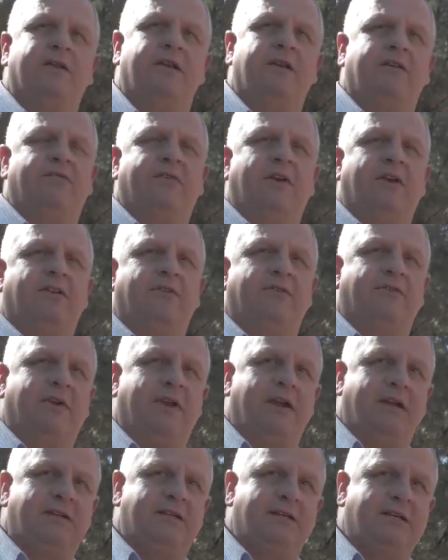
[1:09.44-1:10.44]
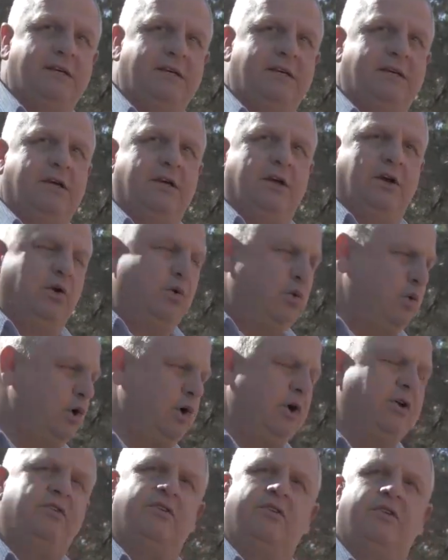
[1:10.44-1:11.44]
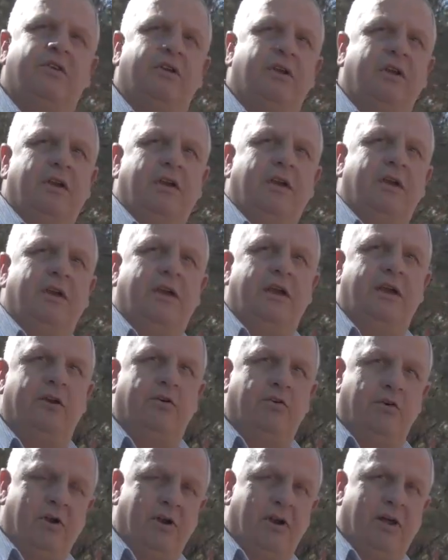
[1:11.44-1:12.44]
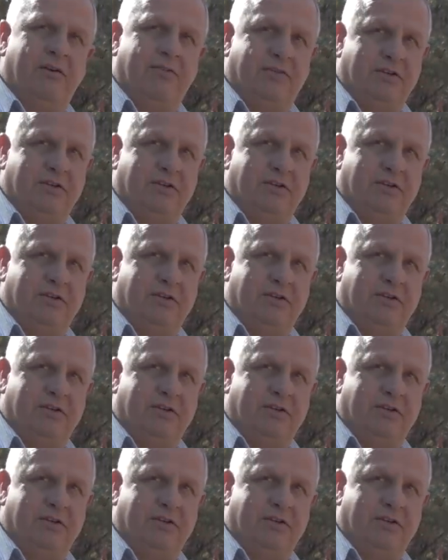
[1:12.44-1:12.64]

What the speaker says: and effective kit works in a real life